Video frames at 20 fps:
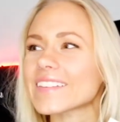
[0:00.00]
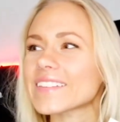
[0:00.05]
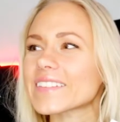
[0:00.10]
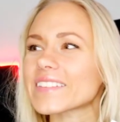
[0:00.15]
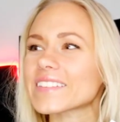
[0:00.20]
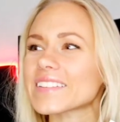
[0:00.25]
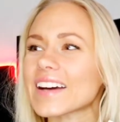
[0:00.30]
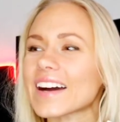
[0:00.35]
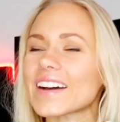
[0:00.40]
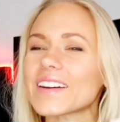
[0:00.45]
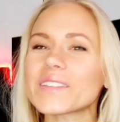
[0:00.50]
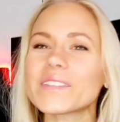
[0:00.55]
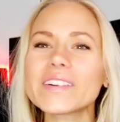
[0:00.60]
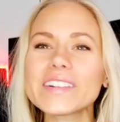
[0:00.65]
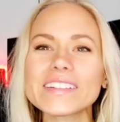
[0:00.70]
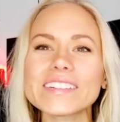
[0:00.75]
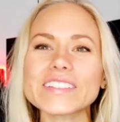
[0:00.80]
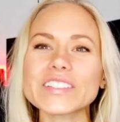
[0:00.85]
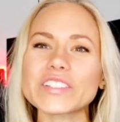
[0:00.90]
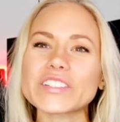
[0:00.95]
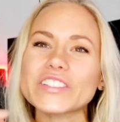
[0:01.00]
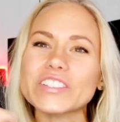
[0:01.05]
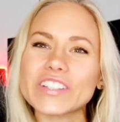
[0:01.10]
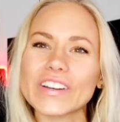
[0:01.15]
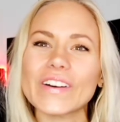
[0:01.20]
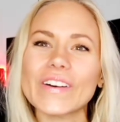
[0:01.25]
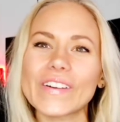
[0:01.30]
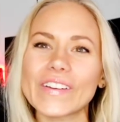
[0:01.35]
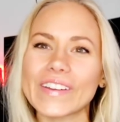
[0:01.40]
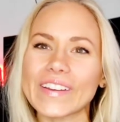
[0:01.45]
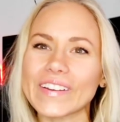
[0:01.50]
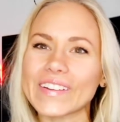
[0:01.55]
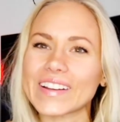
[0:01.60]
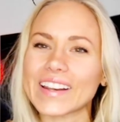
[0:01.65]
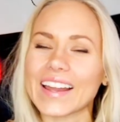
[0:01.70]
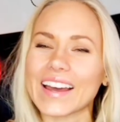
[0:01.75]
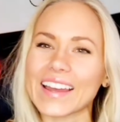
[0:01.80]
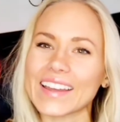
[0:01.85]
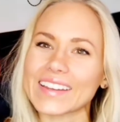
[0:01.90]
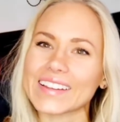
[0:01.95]
I wanted to show you
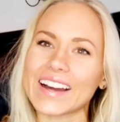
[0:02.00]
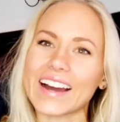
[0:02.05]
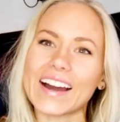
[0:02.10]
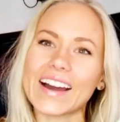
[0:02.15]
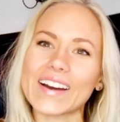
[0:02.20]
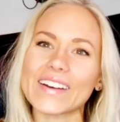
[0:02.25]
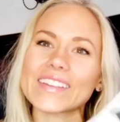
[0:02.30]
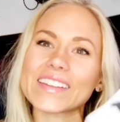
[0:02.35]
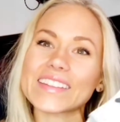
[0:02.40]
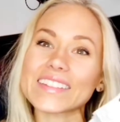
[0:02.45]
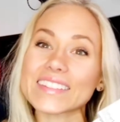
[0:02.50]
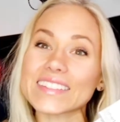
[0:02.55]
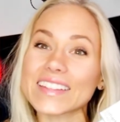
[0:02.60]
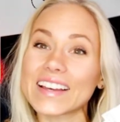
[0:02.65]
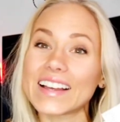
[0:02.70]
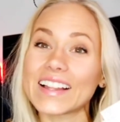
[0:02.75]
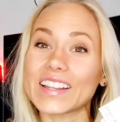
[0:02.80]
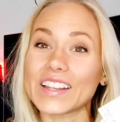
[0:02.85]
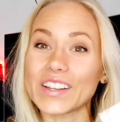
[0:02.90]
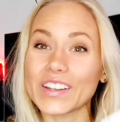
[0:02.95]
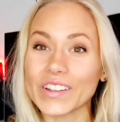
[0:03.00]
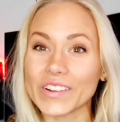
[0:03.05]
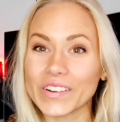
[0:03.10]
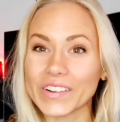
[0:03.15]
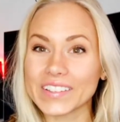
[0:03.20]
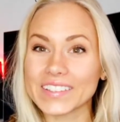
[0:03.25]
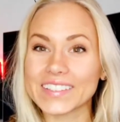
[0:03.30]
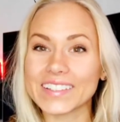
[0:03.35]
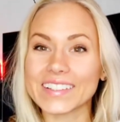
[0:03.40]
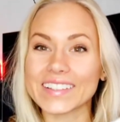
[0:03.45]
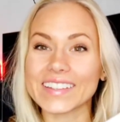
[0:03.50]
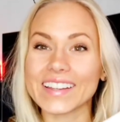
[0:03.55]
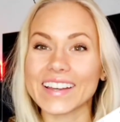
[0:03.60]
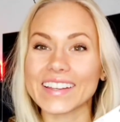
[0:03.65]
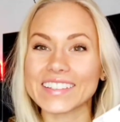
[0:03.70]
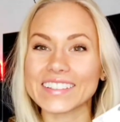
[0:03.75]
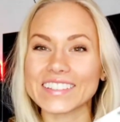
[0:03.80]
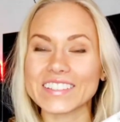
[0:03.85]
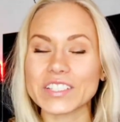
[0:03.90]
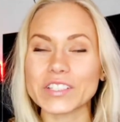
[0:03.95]
like how this looked like
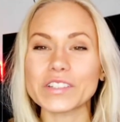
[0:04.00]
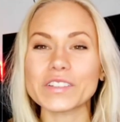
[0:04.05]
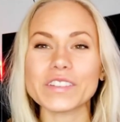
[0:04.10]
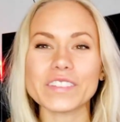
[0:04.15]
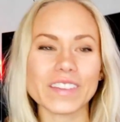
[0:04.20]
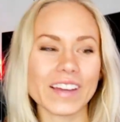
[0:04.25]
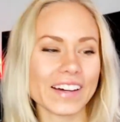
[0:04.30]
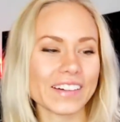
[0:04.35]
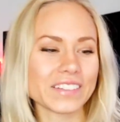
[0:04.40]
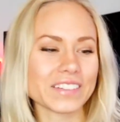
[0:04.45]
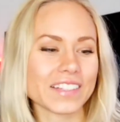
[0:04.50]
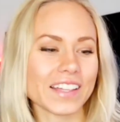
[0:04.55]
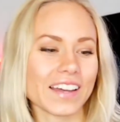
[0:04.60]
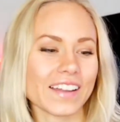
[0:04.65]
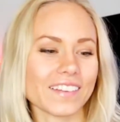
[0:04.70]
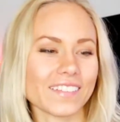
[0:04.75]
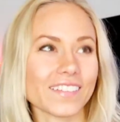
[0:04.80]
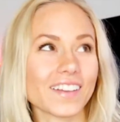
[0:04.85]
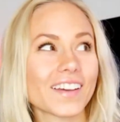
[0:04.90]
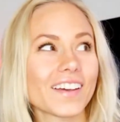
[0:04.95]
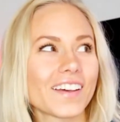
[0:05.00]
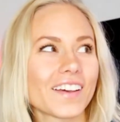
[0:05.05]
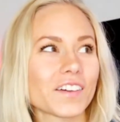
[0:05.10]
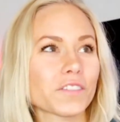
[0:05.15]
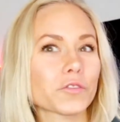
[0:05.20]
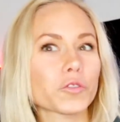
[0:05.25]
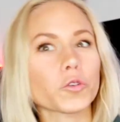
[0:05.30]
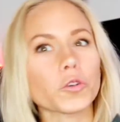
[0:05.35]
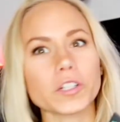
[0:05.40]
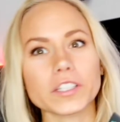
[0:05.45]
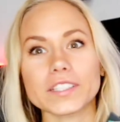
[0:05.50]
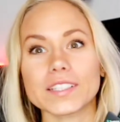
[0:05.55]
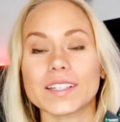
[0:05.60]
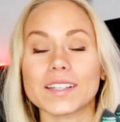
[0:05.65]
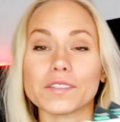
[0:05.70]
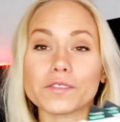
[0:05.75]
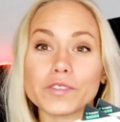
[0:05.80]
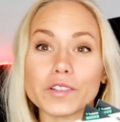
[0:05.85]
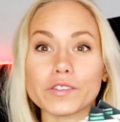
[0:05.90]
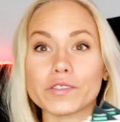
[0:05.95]
in 2014
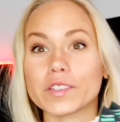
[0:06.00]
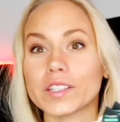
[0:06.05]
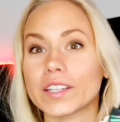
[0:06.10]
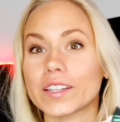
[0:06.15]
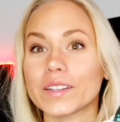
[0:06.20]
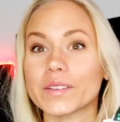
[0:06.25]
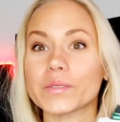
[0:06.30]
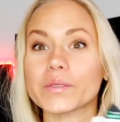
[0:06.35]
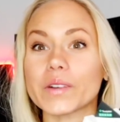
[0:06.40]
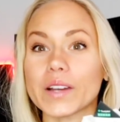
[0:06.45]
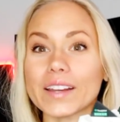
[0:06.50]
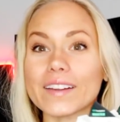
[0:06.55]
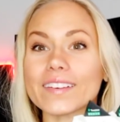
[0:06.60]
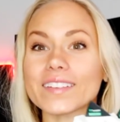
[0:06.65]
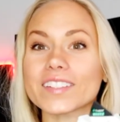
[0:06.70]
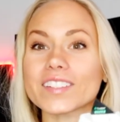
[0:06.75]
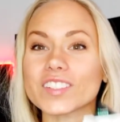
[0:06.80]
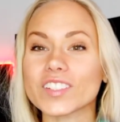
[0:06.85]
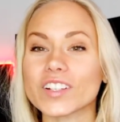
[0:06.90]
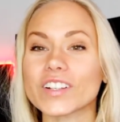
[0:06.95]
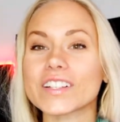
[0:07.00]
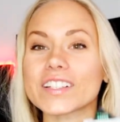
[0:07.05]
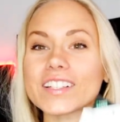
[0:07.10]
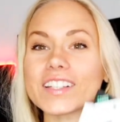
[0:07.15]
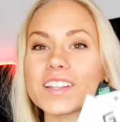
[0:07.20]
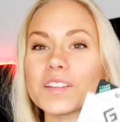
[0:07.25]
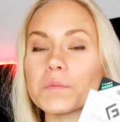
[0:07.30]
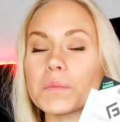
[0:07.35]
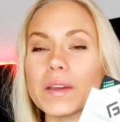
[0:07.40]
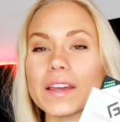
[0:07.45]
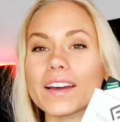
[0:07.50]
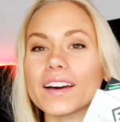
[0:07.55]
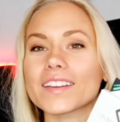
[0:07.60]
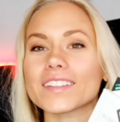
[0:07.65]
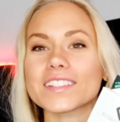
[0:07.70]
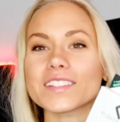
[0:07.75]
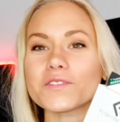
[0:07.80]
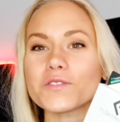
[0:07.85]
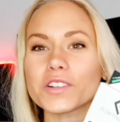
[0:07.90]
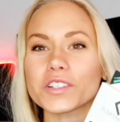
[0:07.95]
and 15 when I started it, because
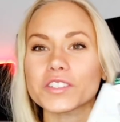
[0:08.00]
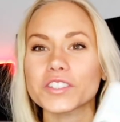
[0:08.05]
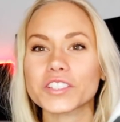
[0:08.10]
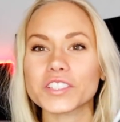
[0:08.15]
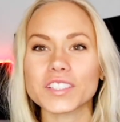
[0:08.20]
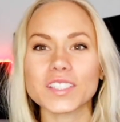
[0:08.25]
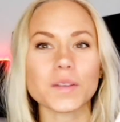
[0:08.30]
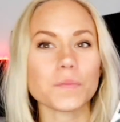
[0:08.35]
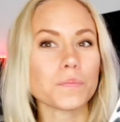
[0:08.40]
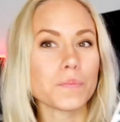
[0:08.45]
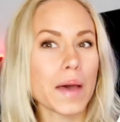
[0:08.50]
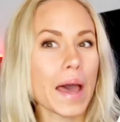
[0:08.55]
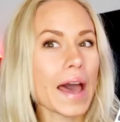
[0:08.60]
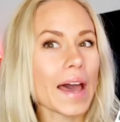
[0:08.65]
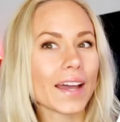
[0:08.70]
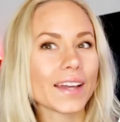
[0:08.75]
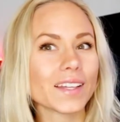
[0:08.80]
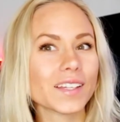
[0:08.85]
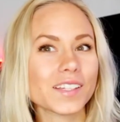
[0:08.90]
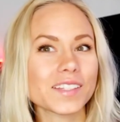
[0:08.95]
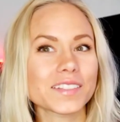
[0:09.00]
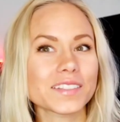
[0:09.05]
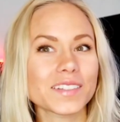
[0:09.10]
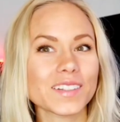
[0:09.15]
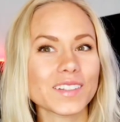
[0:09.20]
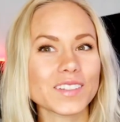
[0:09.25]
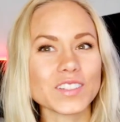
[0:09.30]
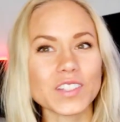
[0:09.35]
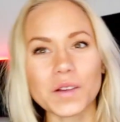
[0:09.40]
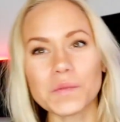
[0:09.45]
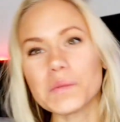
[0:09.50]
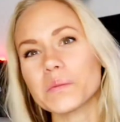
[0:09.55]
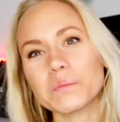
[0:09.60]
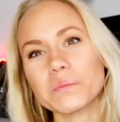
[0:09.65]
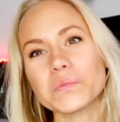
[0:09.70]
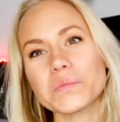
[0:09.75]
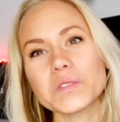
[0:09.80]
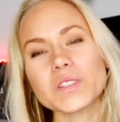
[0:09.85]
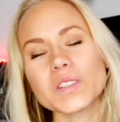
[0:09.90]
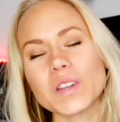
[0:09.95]
it was just a bag. Some
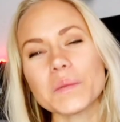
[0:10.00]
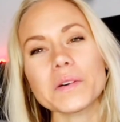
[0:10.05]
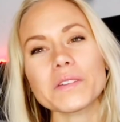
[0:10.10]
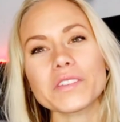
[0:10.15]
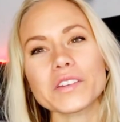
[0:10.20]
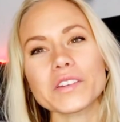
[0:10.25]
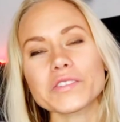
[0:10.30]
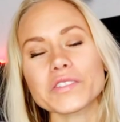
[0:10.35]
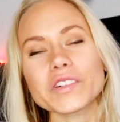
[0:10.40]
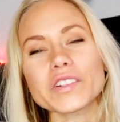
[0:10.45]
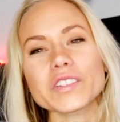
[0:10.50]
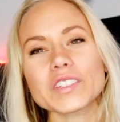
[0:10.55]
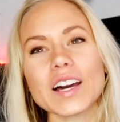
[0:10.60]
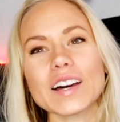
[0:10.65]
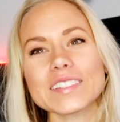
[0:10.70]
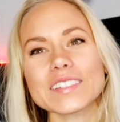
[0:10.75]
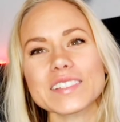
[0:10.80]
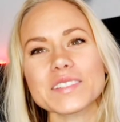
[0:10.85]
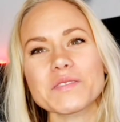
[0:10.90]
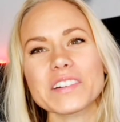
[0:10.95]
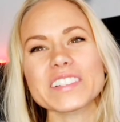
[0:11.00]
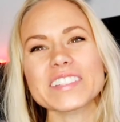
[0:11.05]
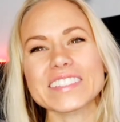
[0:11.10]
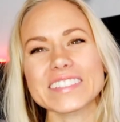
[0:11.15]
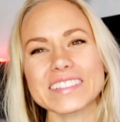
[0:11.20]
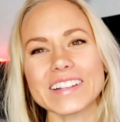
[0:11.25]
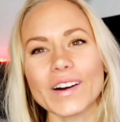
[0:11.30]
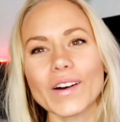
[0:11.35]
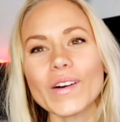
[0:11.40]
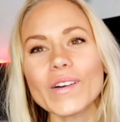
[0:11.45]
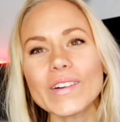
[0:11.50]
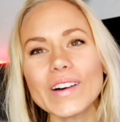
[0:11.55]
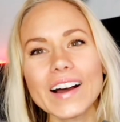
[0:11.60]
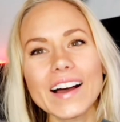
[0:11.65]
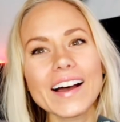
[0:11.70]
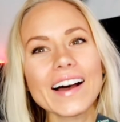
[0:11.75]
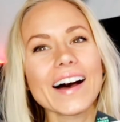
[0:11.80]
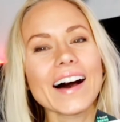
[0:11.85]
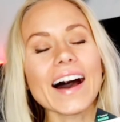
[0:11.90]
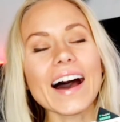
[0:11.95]
of the first customers know,
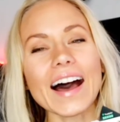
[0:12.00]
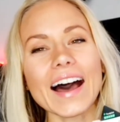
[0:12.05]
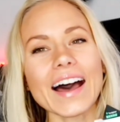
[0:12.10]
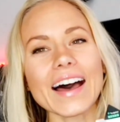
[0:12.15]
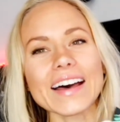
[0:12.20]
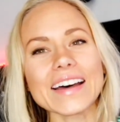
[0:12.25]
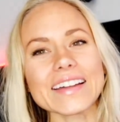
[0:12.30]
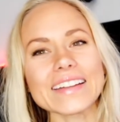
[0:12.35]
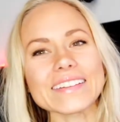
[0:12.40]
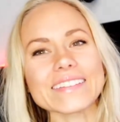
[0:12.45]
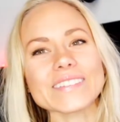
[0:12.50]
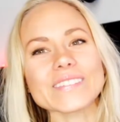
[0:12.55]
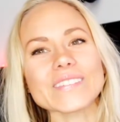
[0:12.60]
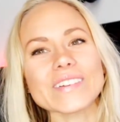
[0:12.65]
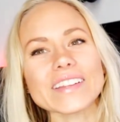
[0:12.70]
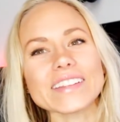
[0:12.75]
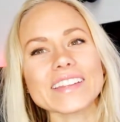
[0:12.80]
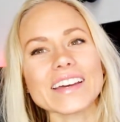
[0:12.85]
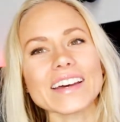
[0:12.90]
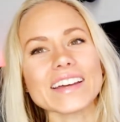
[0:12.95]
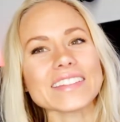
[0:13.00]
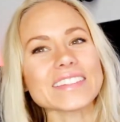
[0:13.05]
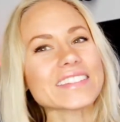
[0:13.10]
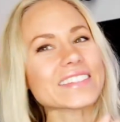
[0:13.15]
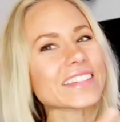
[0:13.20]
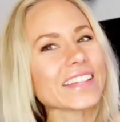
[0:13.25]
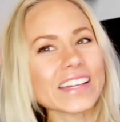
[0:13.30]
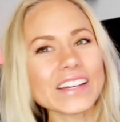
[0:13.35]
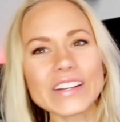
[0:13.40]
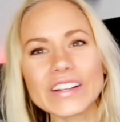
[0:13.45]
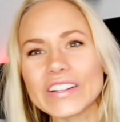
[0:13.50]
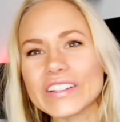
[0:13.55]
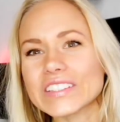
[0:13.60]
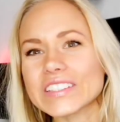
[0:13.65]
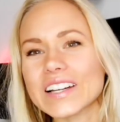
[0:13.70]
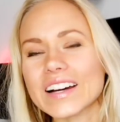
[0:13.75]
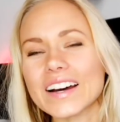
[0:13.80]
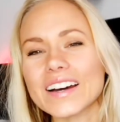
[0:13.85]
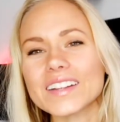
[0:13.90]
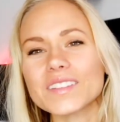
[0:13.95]
and with stickers
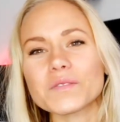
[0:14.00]
on.